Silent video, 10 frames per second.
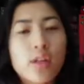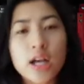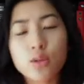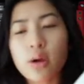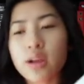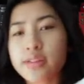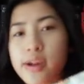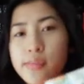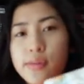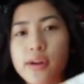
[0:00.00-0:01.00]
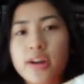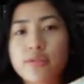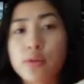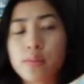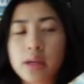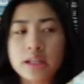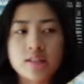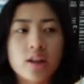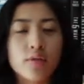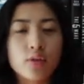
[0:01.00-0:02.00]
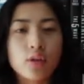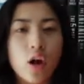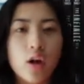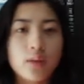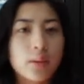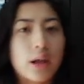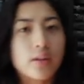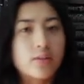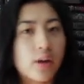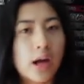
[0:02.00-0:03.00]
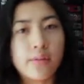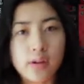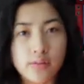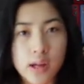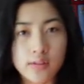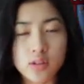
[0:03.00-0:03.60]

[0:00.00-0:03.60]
So that's why contemporary for me is never an automatic 5 out of 5